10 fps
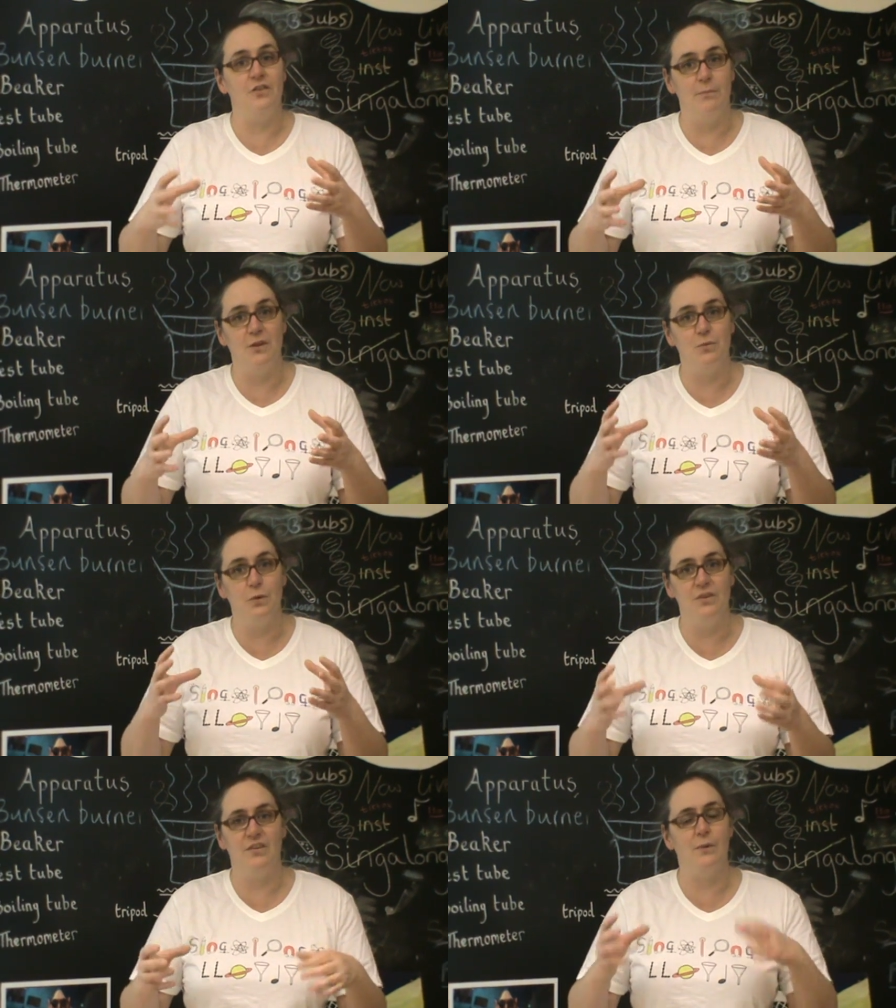too much
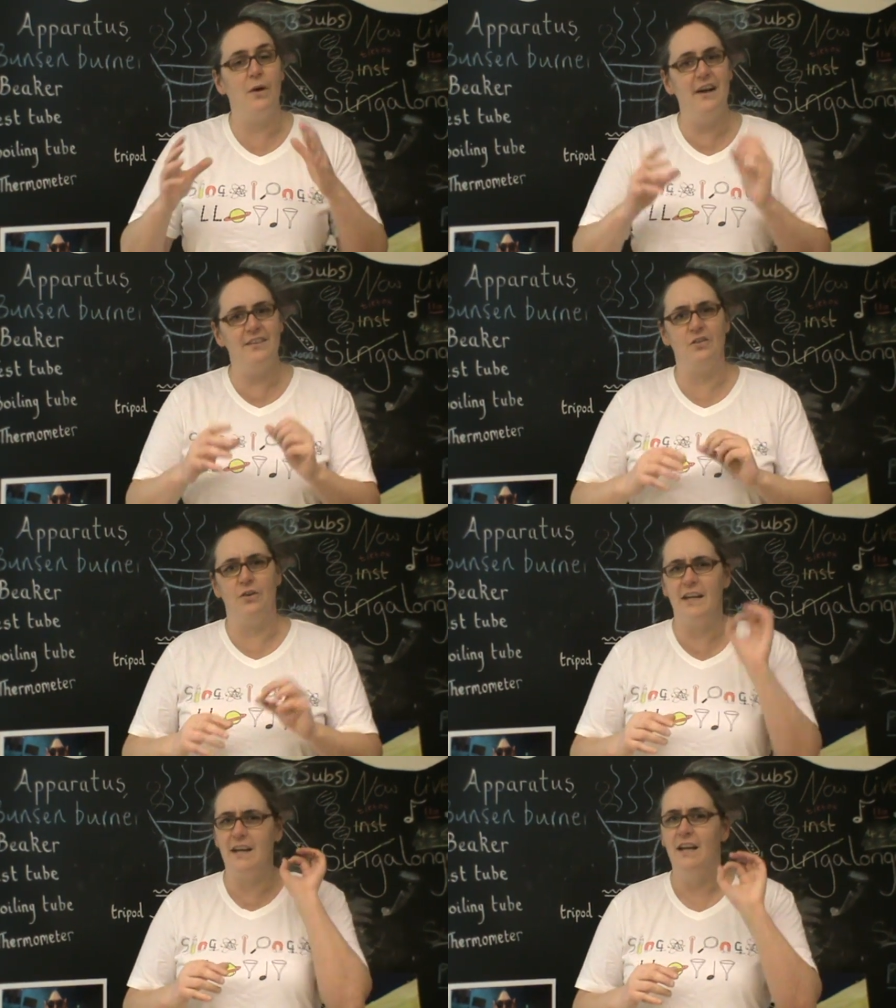water. So
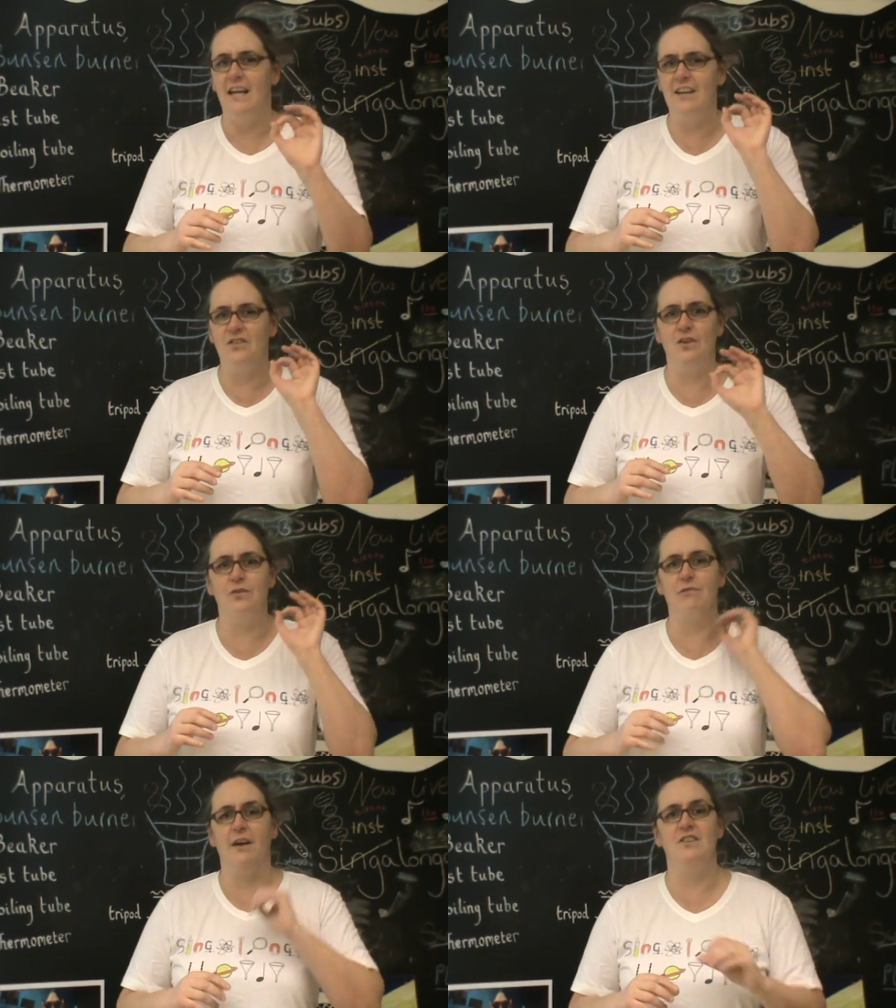isotonic is
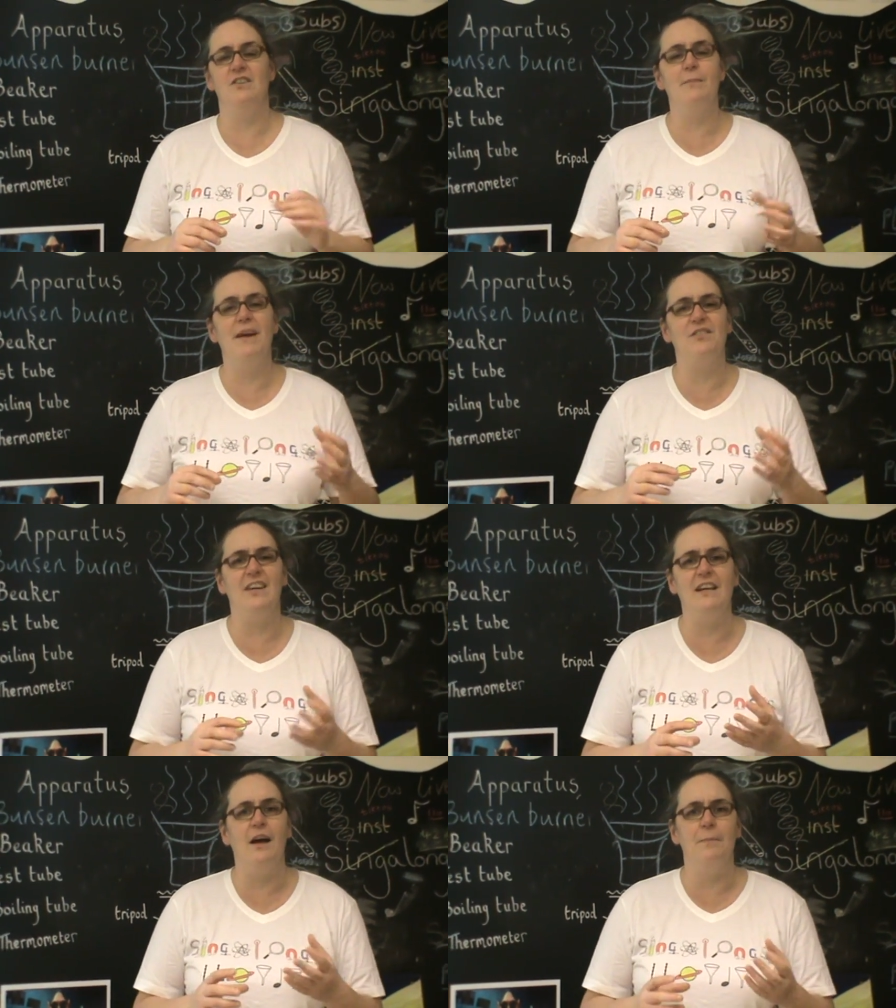just right. And you may have
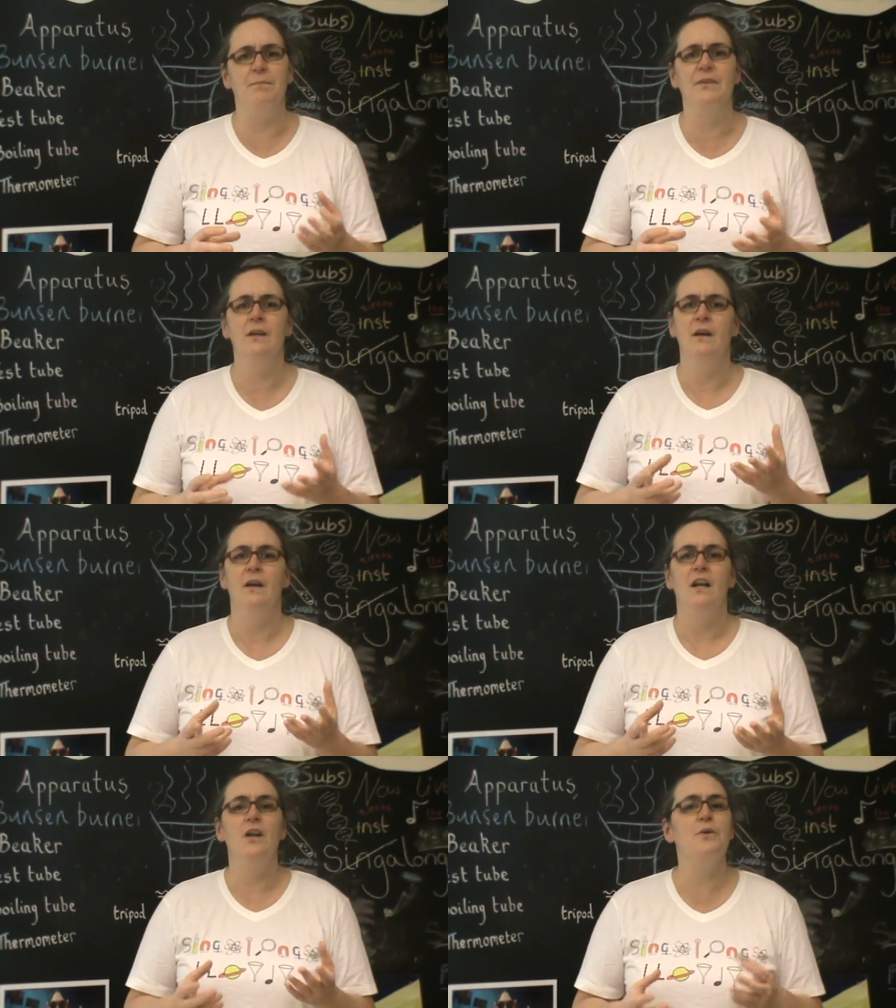seen
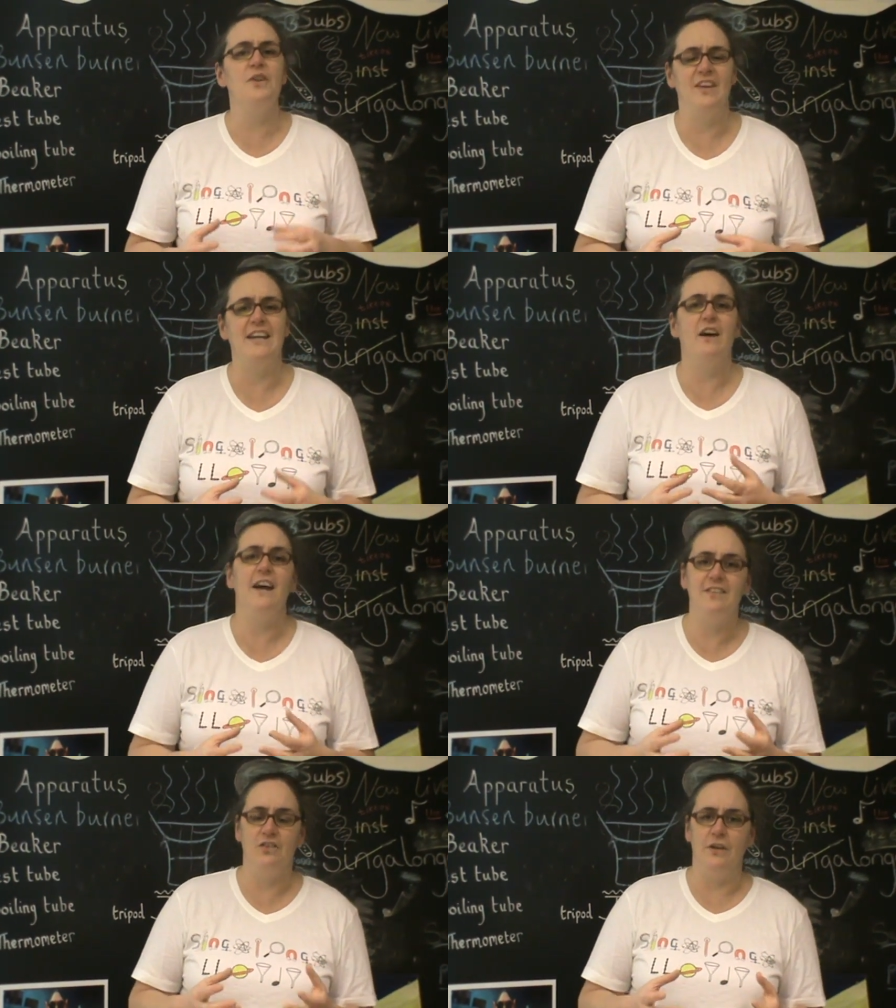Lucasade
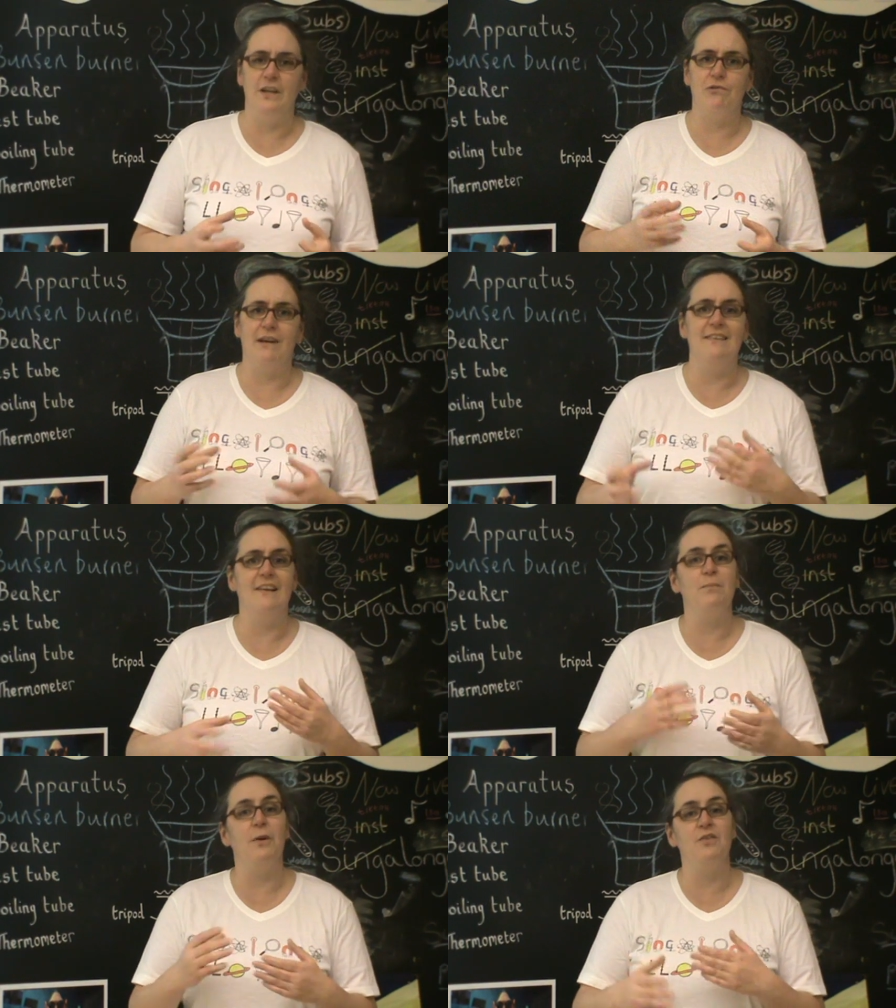isotonic drinks. They're
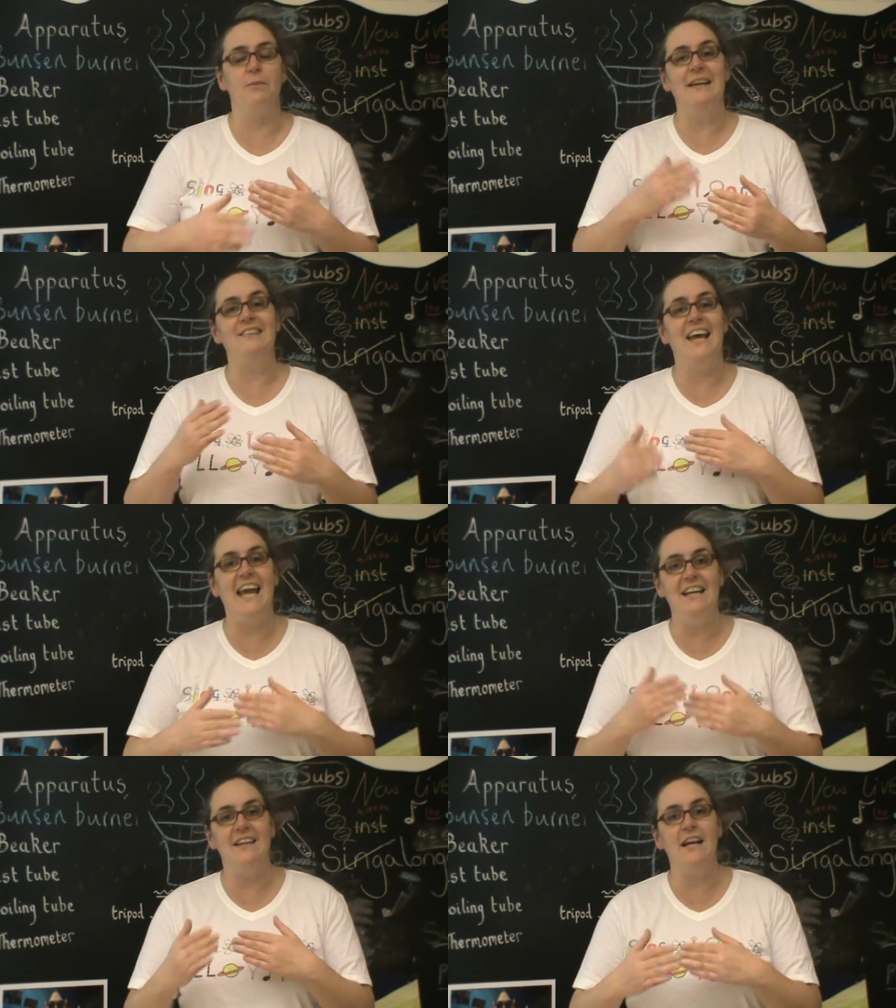supposed to
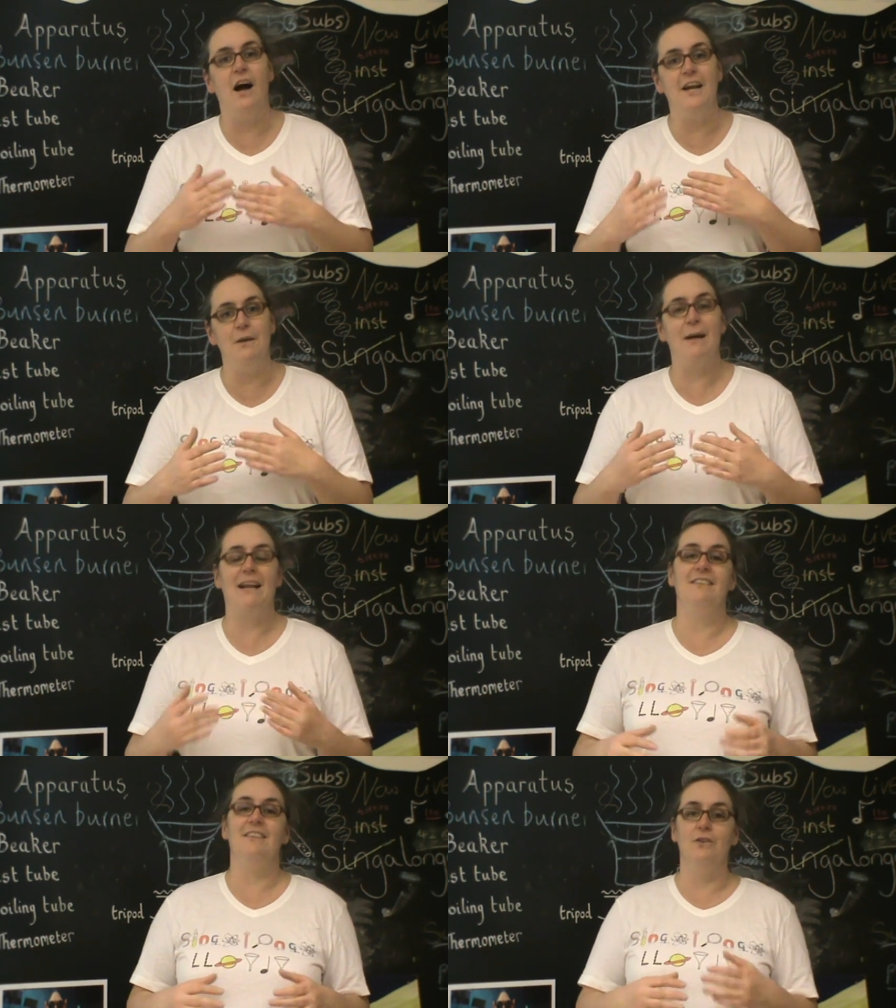maintain the iron
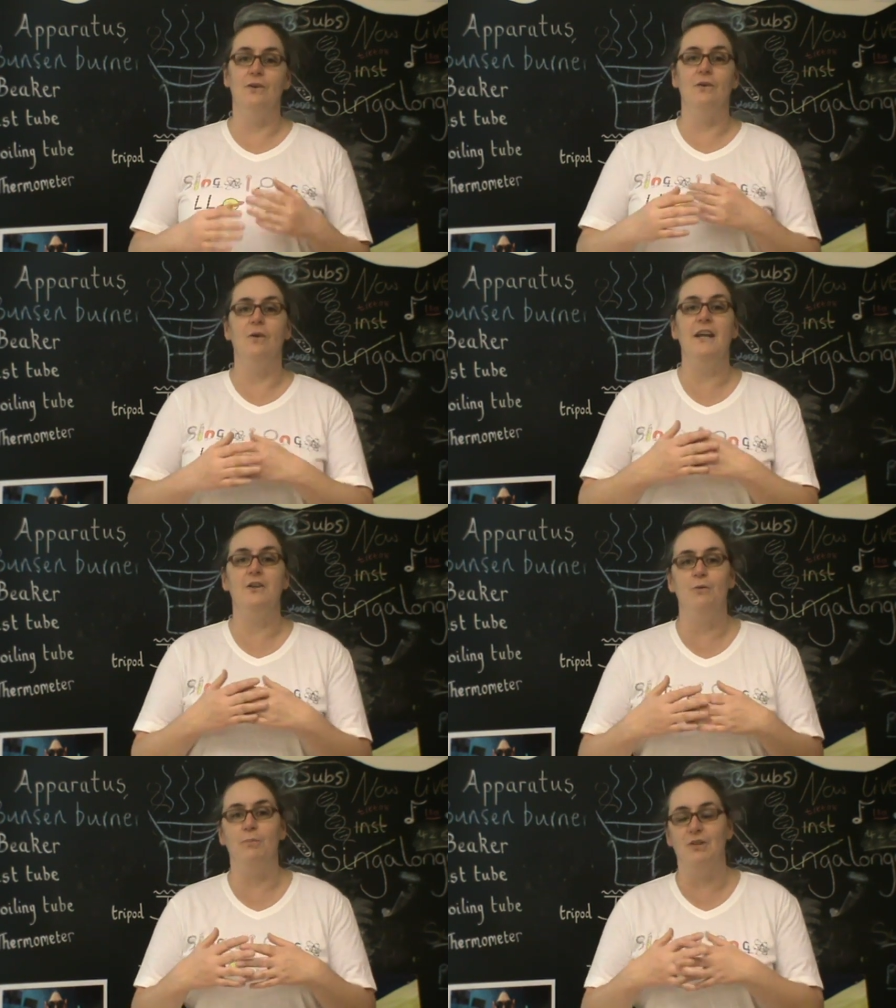balance in your
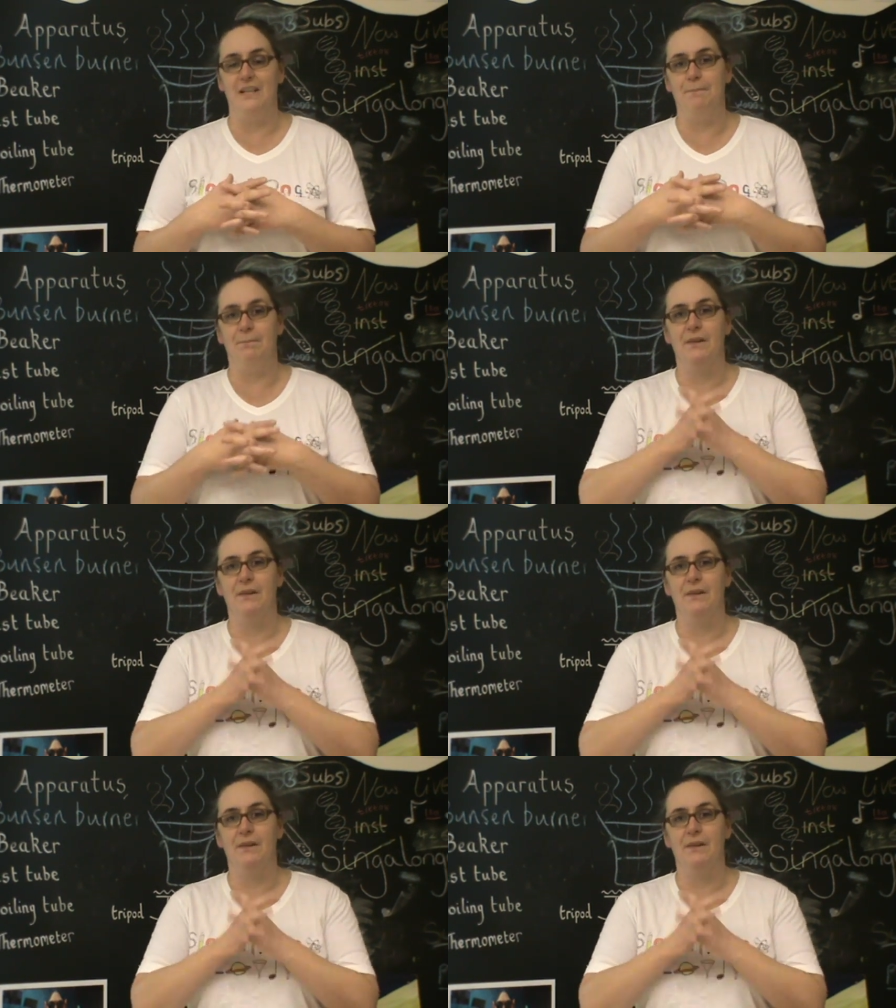body.